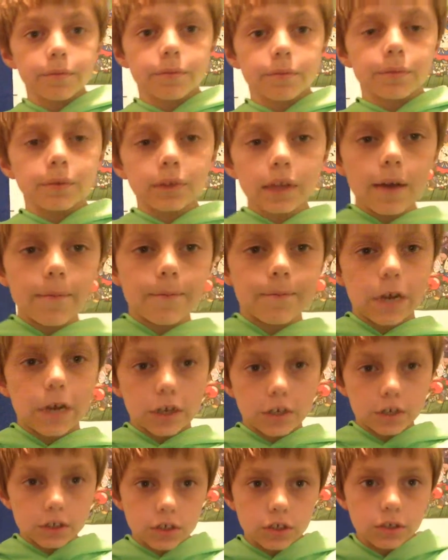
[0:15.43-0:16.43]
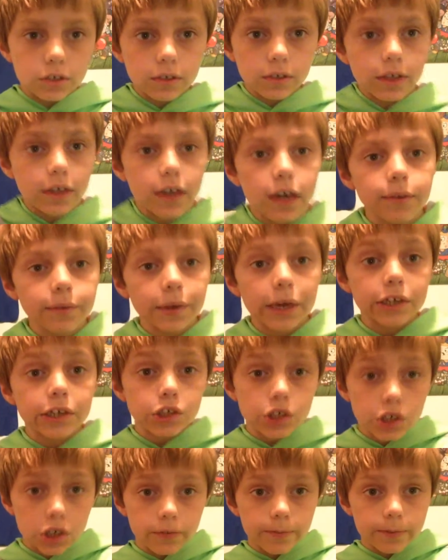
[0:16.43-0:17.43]
not very soon, and I'm not
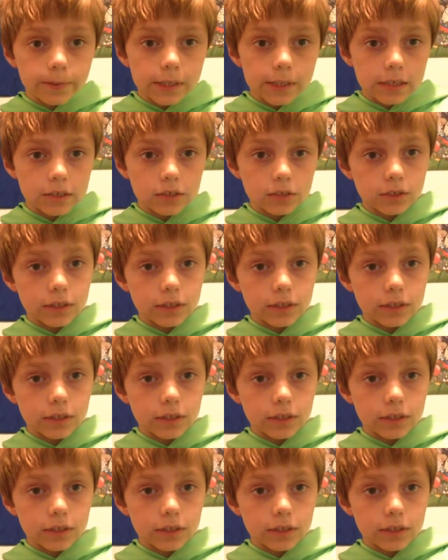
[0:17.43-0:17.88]
sure if it's actually